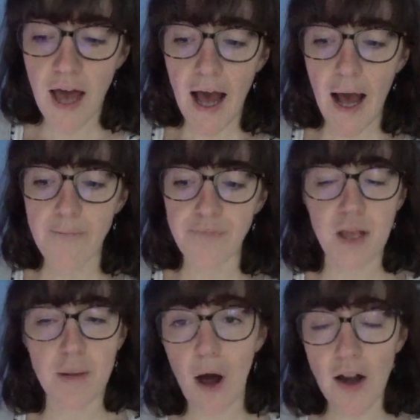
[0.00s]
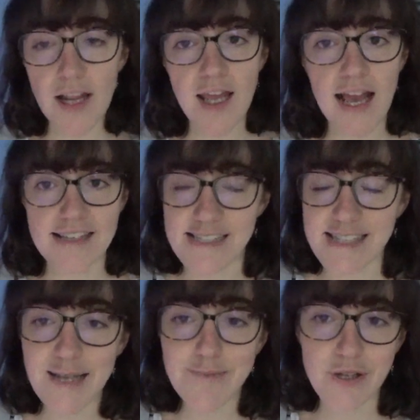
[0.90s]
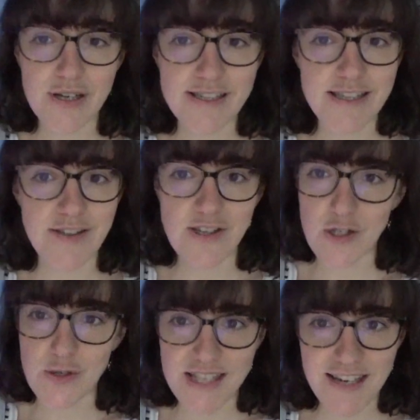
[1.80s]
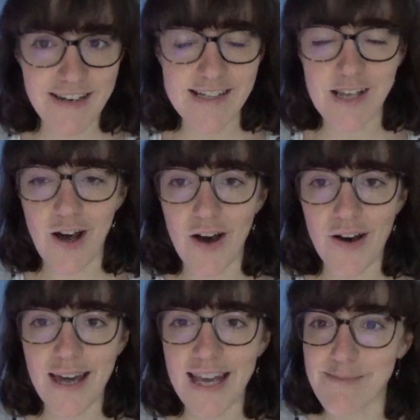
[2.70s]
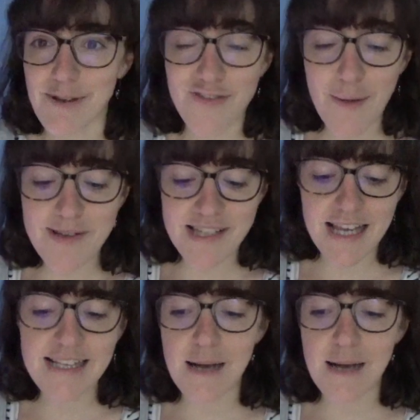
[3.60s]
Partly, as I said, because the two series are his most famous things,